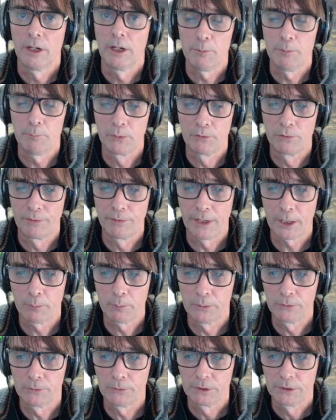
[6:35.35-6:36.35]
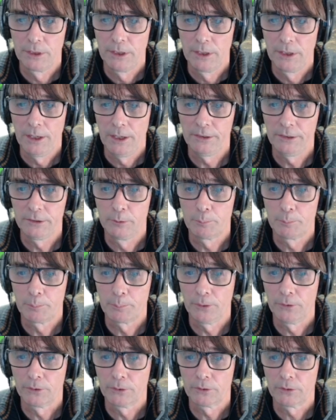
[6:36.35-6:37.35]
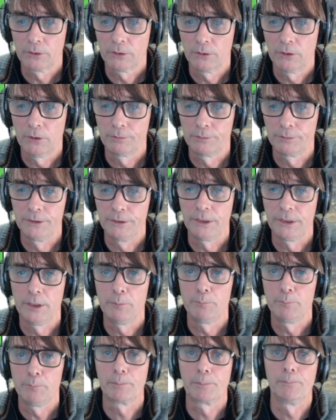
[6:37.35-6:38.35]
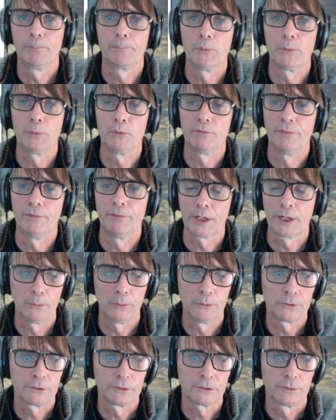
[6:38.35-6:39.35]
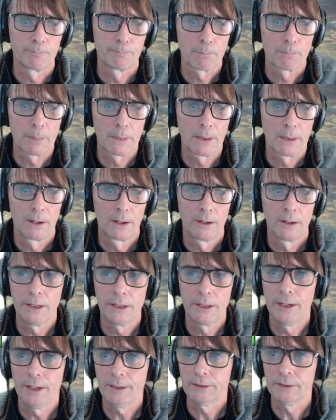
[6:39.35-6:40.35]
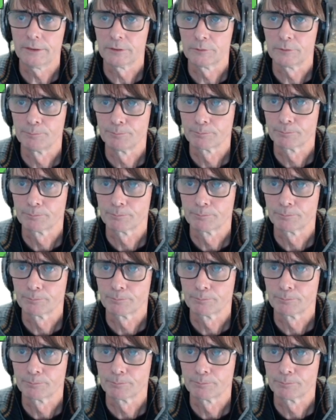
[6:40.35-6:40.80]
input variables is the product of these input variables negated.